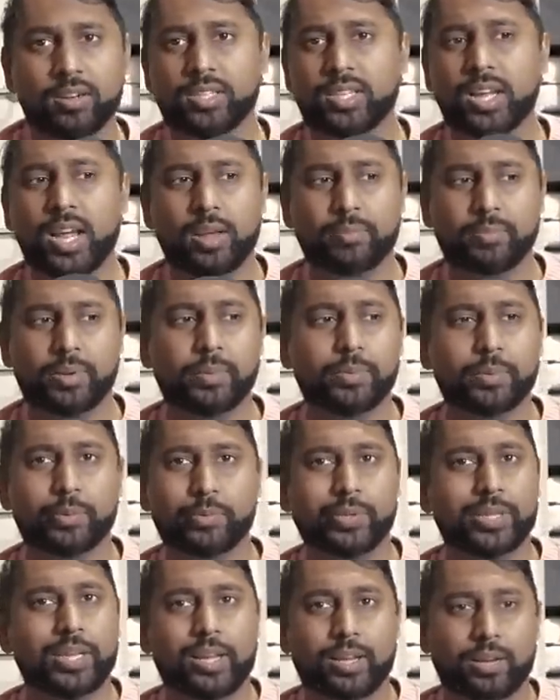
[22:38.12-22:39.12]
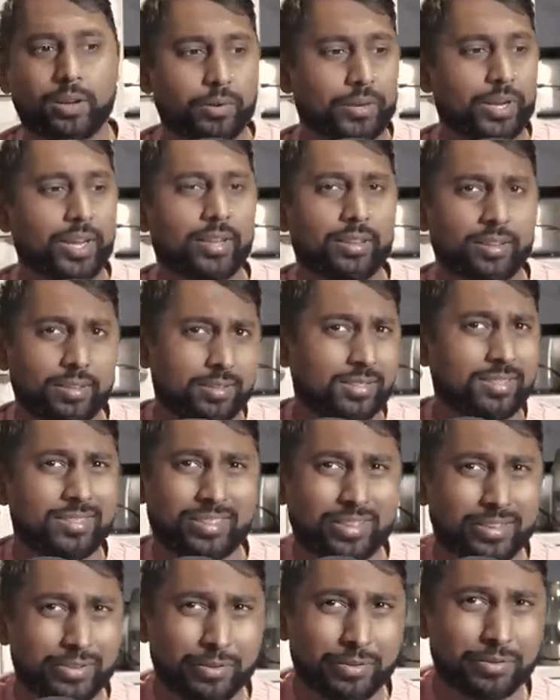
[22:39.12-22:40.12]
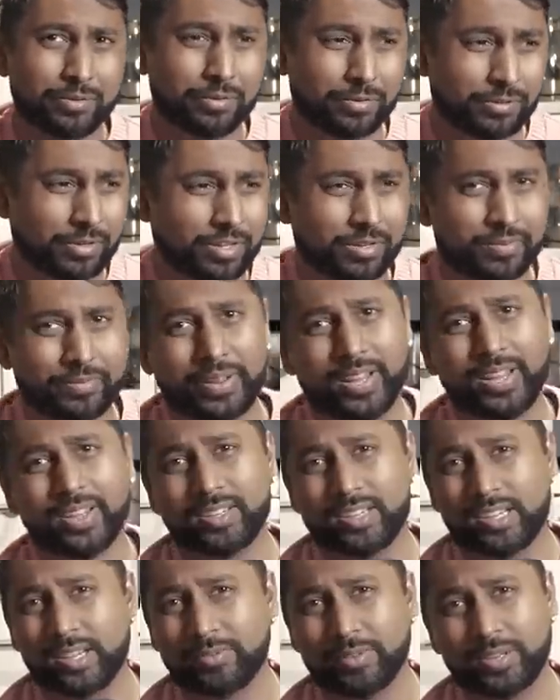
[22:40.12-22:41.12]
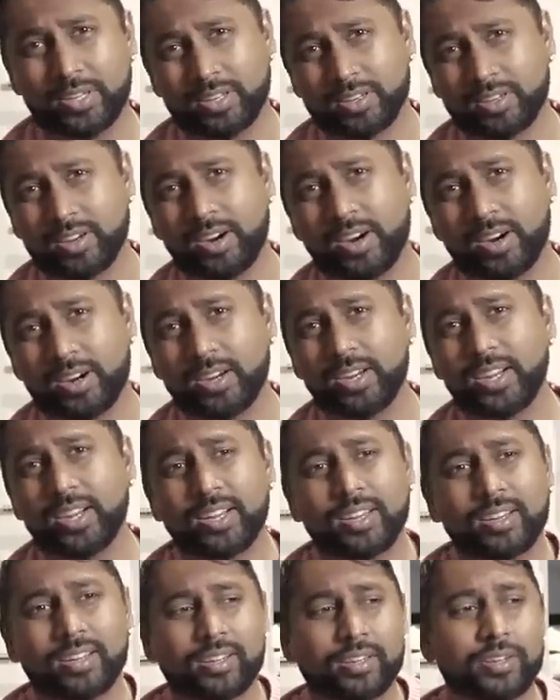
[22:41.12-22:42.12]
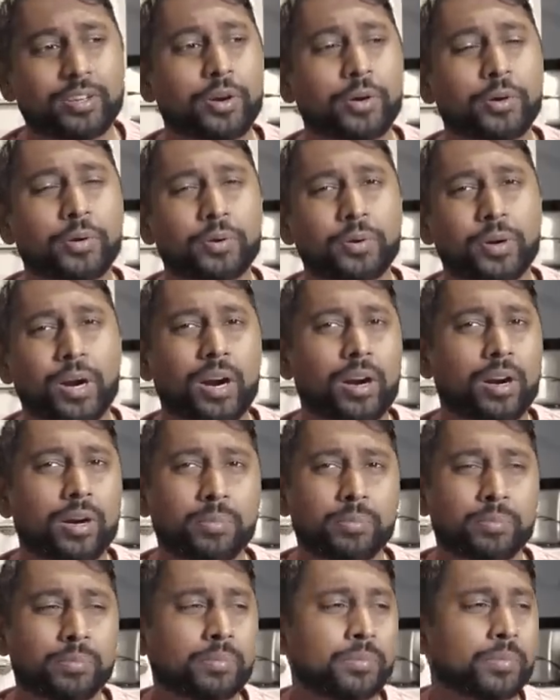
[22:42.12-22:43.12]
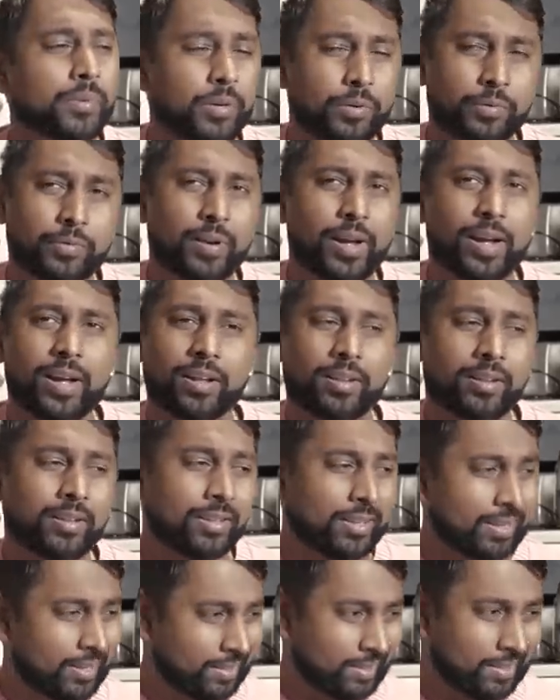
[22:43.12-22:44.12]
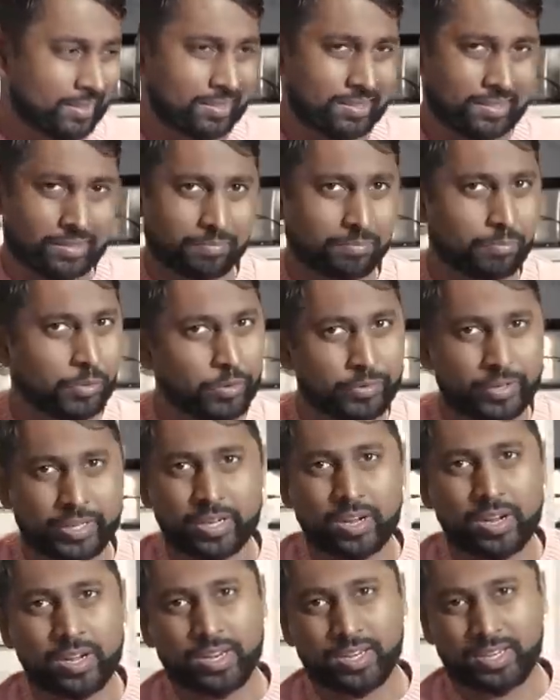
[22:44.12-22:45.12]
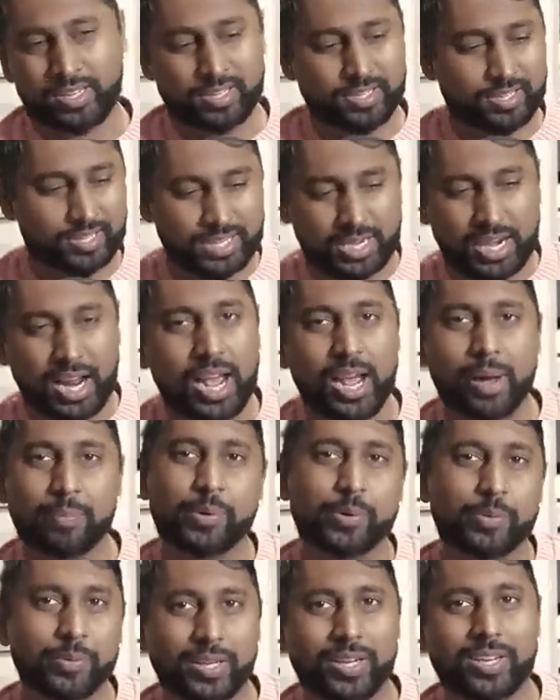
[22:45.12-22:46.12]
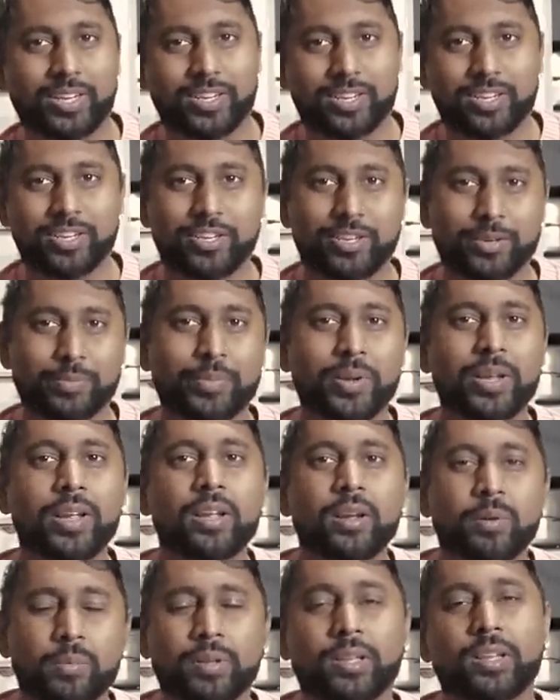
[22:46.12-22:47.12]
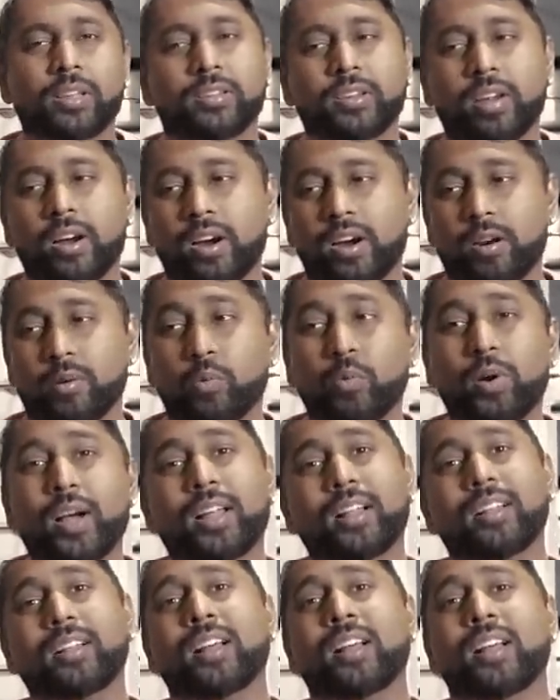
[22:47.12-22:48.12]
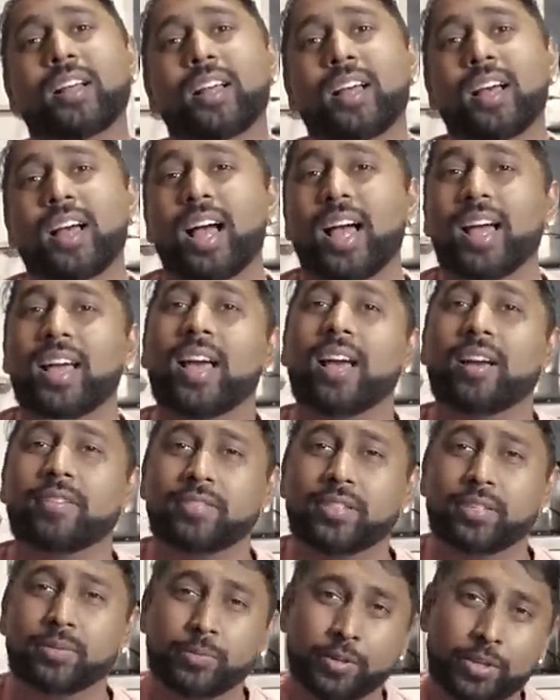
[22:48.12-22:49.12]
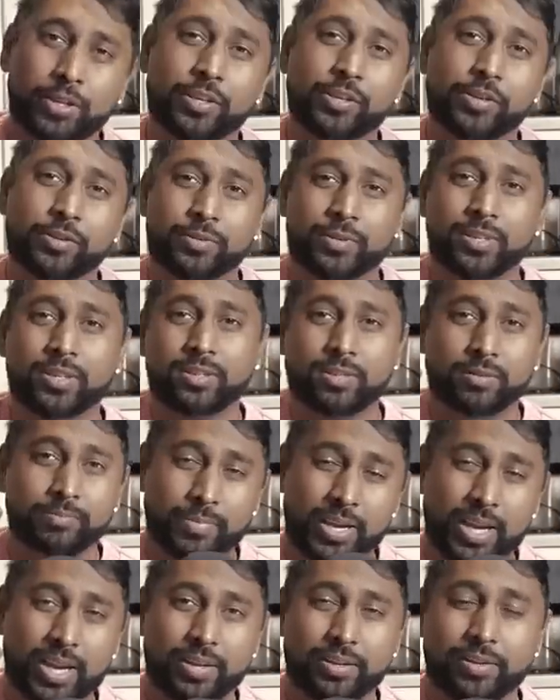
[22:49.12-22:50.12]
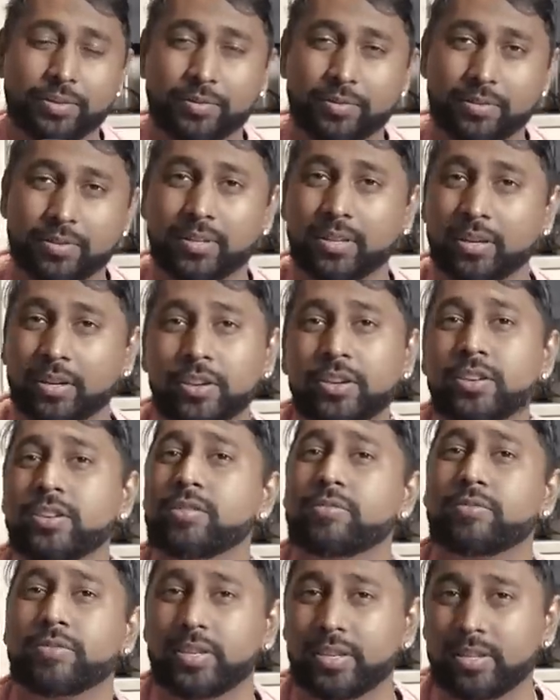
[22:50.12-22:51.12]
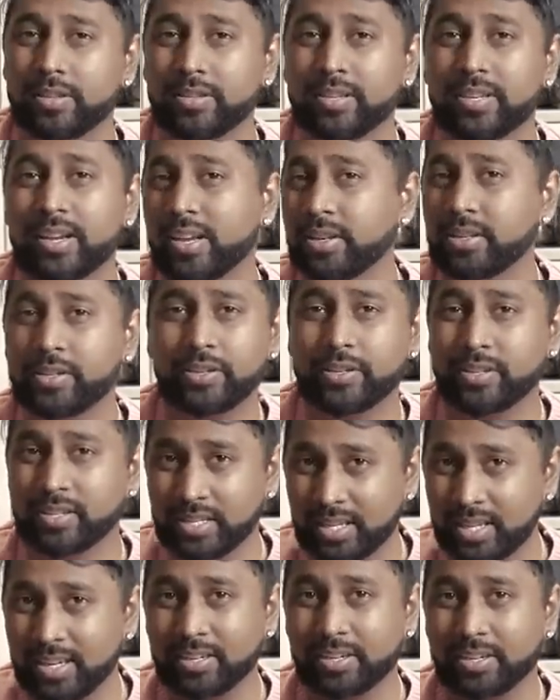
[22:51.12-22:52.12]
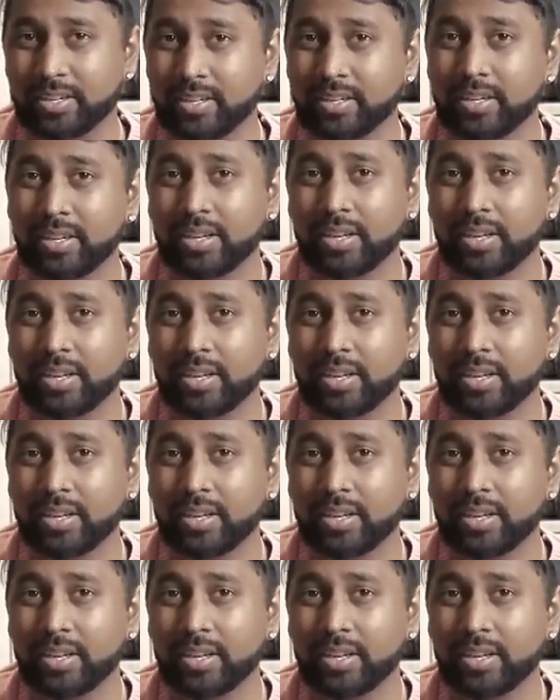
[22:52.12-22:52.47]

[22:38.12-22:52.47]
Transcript: time, people were like, okay, this is the dude who just fell in love with this car. No harm, no foul. He is moving on. He is in a happy relationship with his car. Well, I have some good news and some bad news. The good news is 10 years later,